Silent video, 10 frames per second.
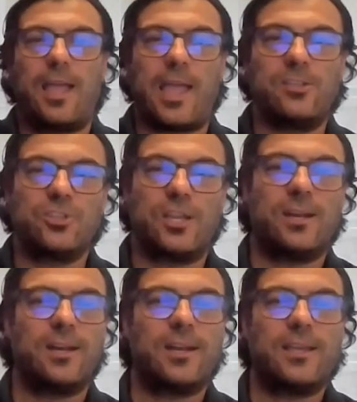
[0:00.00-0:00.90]
and
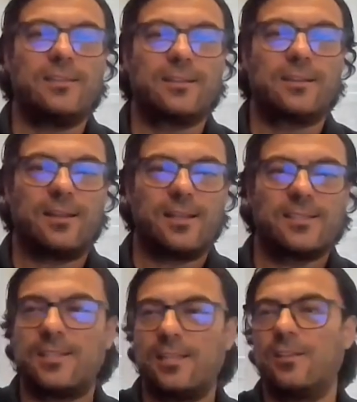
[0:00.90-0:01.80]
generate a
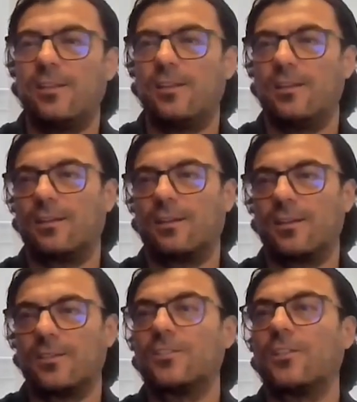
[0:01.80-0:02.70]
steady
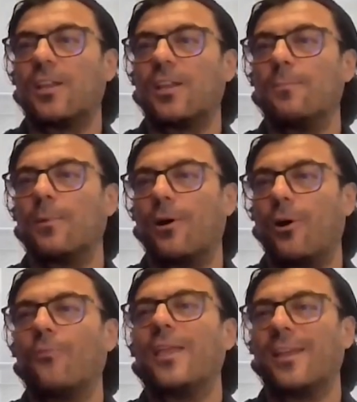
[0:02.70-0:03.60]
stream
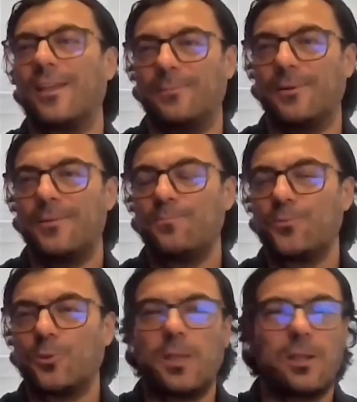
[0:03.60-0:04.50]
of income.
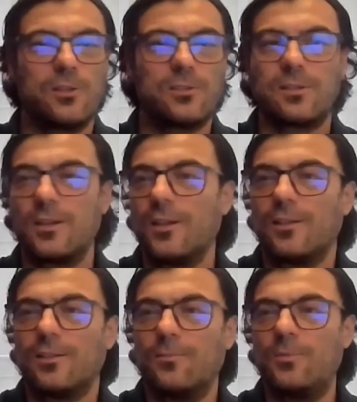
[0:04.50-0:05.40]
So because
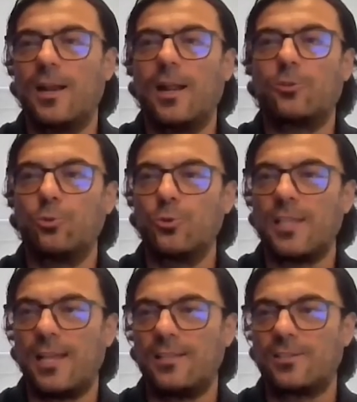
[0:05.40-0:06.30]
there are two
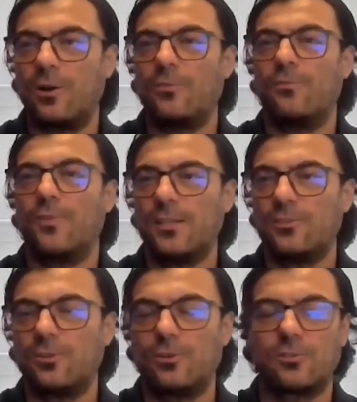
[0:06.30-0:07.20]
sets of
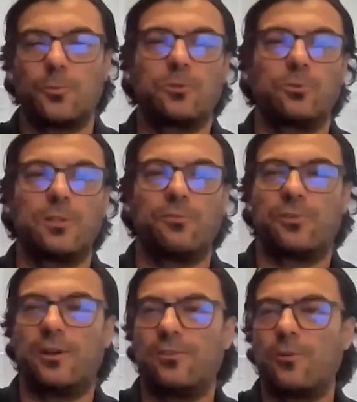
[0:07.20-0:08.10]
investors with two
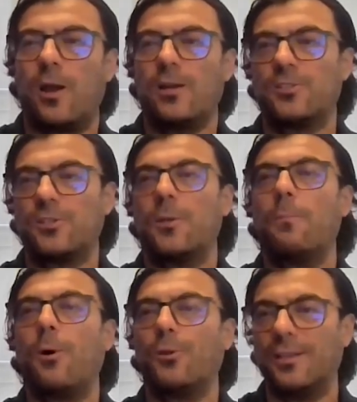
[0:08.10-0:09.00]
different requirements, the
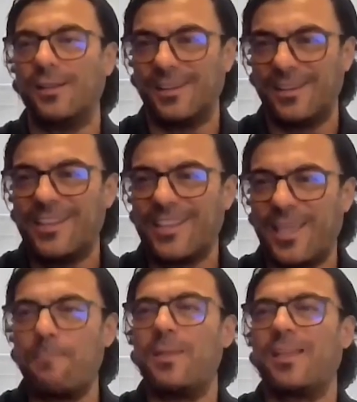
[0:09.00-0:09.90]
model
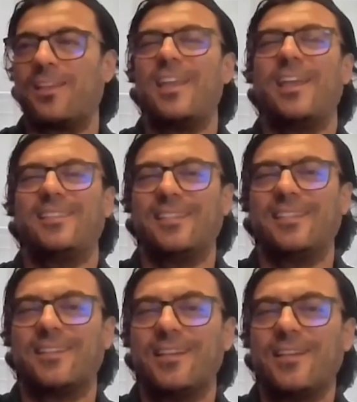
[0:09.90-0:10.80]
can be created.
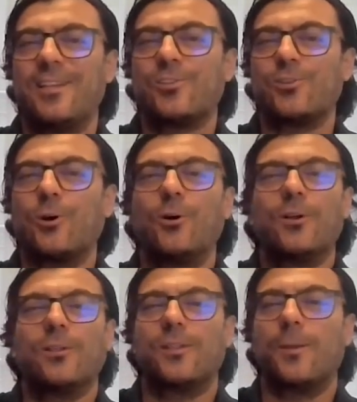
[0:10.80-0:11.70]
So
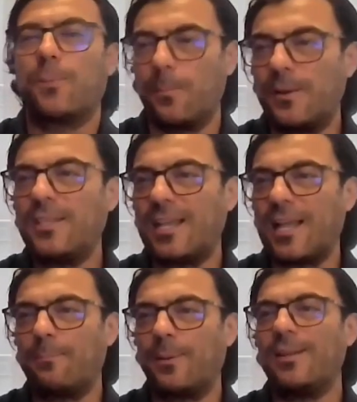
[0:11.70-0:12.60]
the property
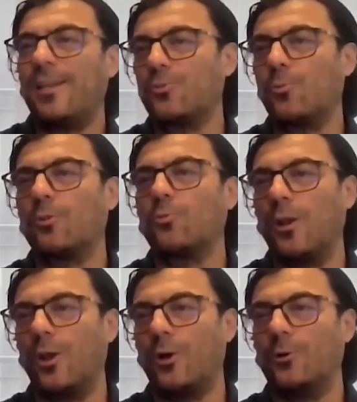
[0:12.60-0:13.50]
company is what
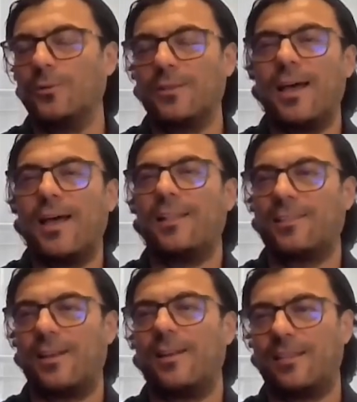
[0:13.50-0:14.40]
will own the
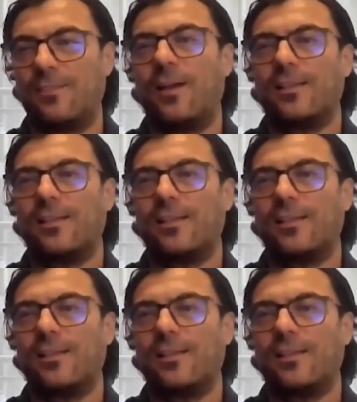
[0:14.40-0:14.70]
alternative